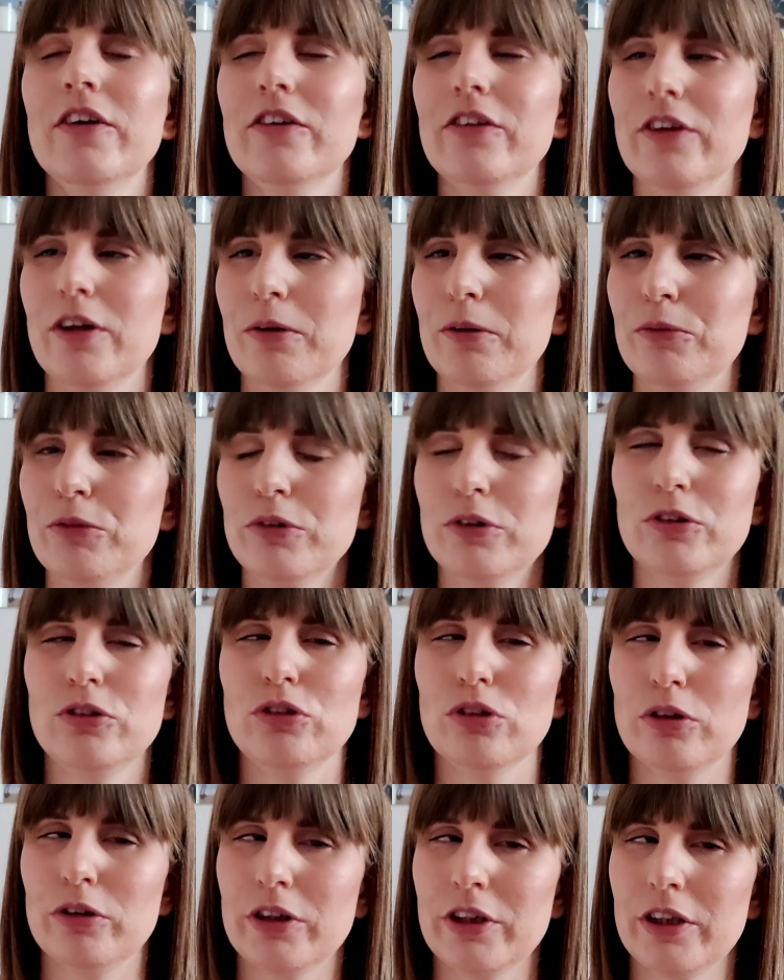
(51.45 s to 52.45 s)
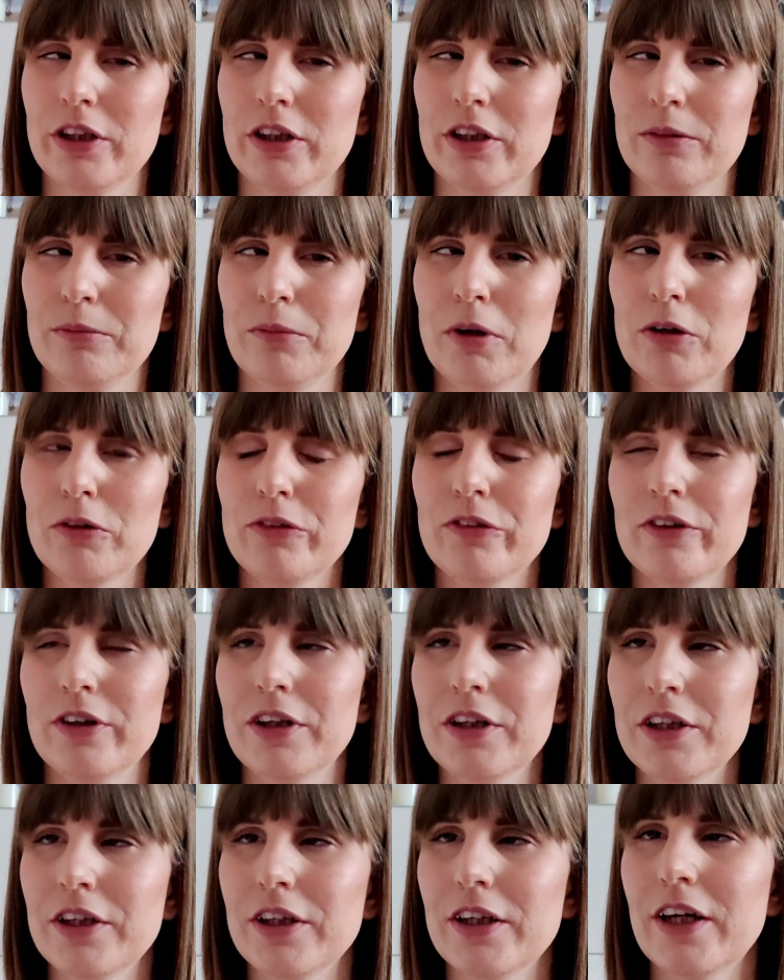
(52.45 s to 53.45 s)
So I'm doing jogging
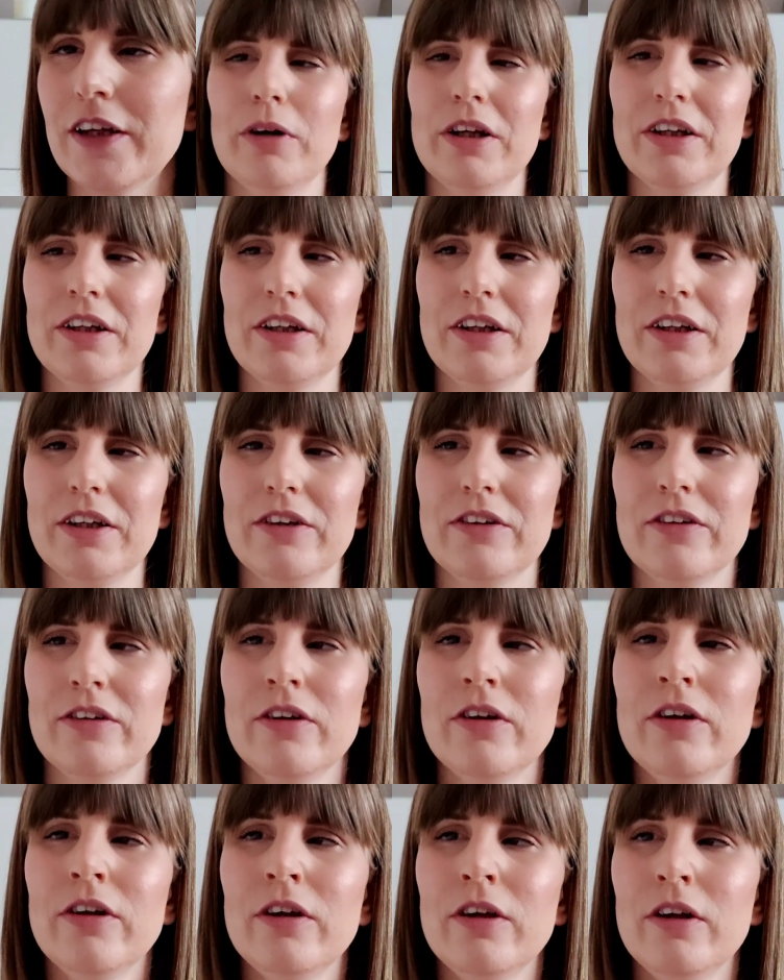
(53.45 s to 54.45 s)
mostly. I need